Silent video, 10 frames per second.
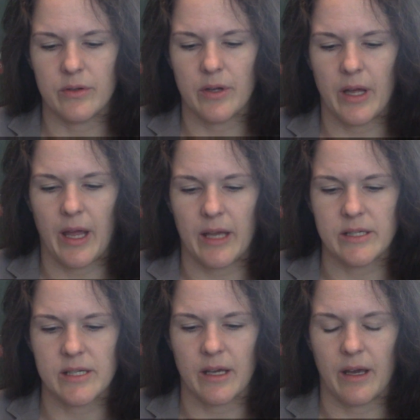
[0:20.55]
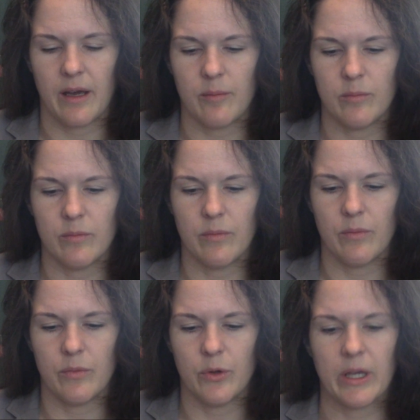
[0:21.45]
and
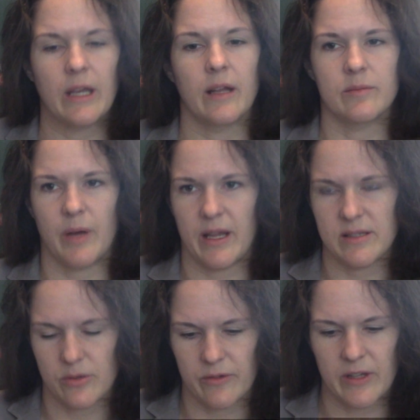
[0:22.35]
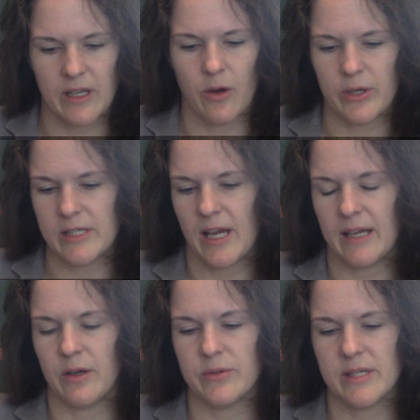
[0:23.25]
um, looking at by sort of the coding
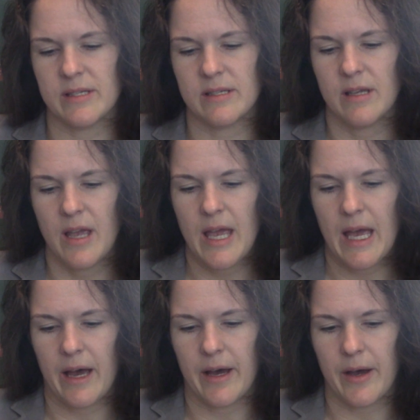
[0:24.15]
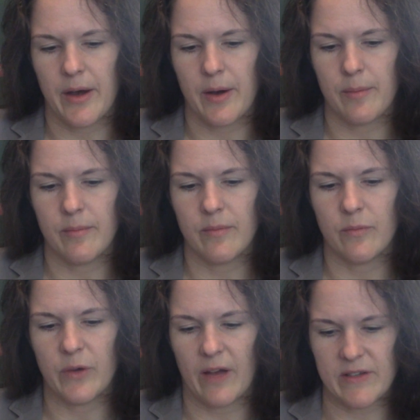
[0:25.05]
diagnosis.
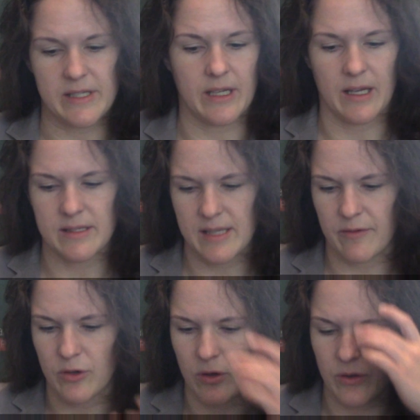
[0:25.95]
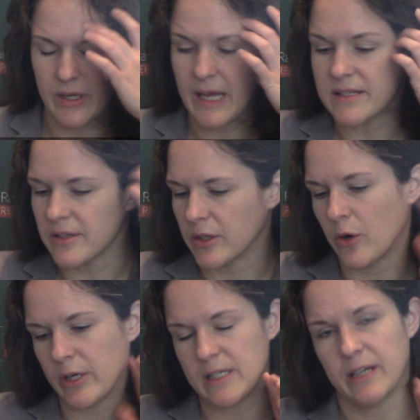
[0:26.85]
Um, we obviously got several hits on the
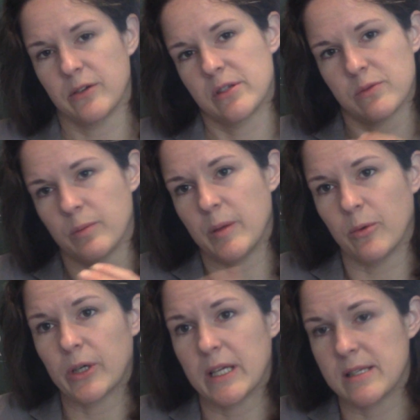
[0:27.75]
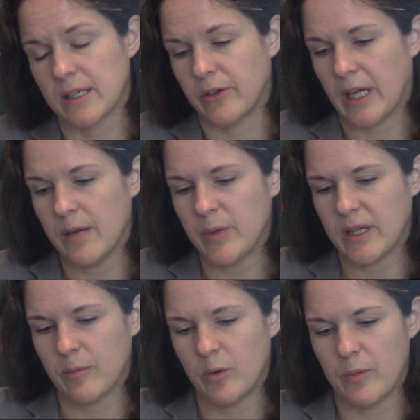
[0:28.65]
coding diagnosis when people were considering it,
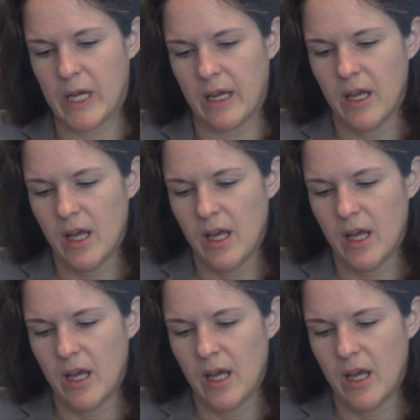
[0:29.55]
but then when we